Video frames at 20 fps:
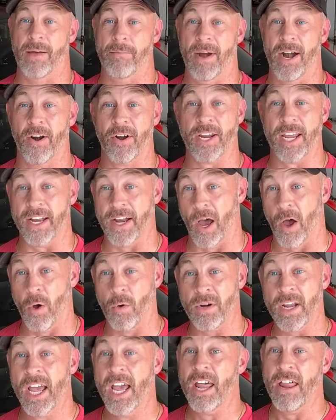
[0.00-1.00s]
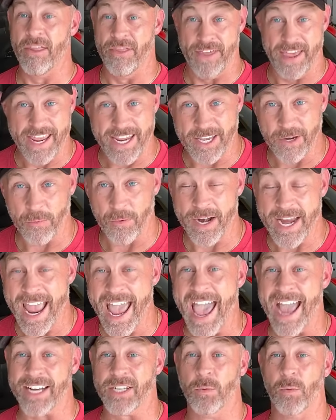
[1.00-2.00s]
American owned. They can
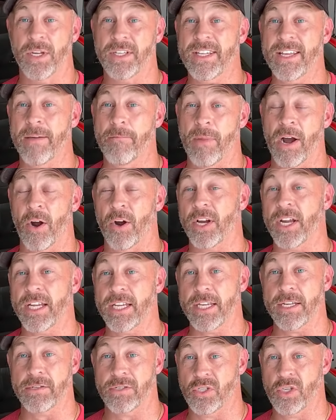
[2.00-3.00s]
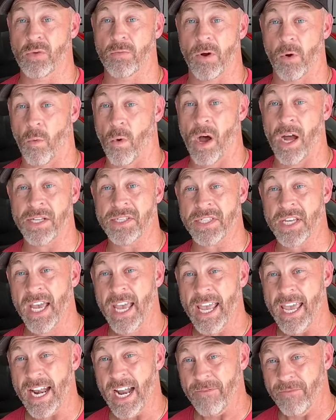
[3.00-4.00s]
react to what the American consumer wants.
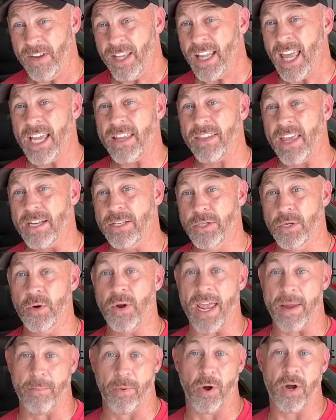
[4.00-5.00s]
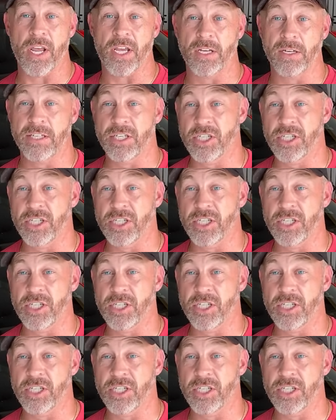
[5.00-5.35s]
And I feel like they do a pretty good